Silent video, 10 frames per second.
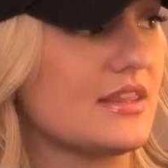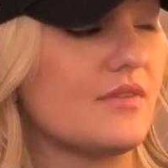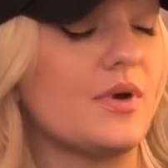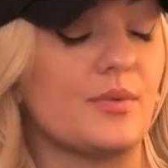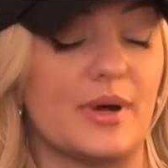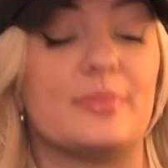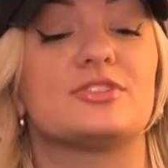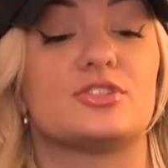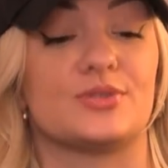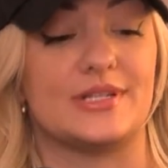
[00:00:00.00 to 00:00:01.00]
And then we were
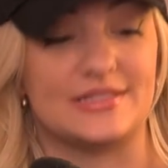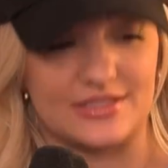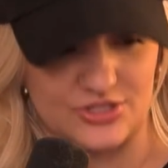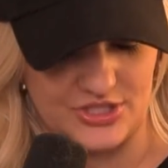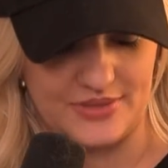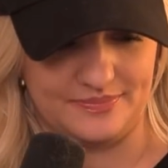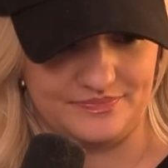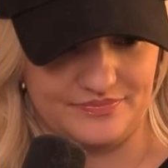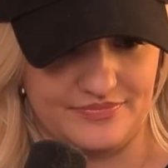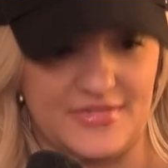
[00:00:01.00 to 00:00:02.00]
able to transition
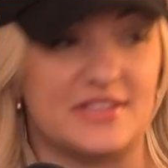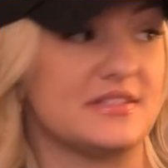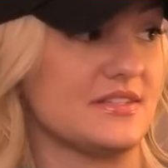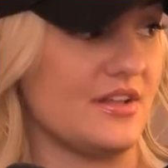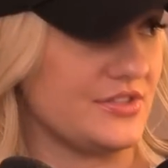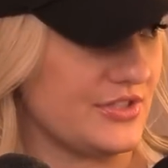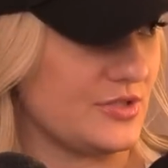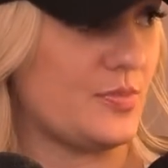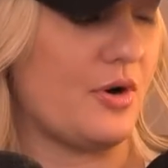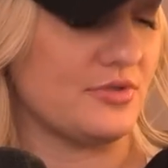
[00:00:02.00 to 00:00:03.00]
into
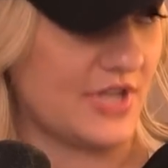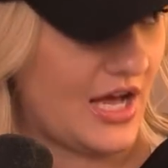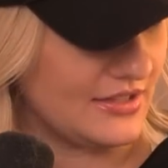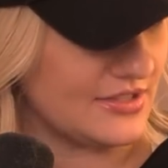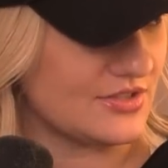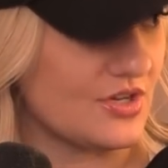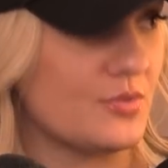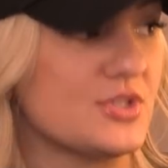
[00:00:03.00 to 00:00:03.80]
seltzers post-college, which